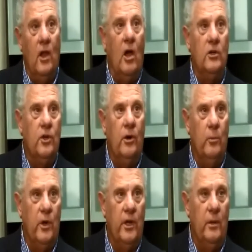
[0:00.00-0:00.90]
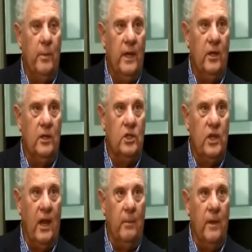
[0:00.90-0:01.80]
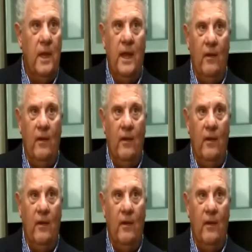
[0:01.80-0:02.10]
long term we're going to be in good shape.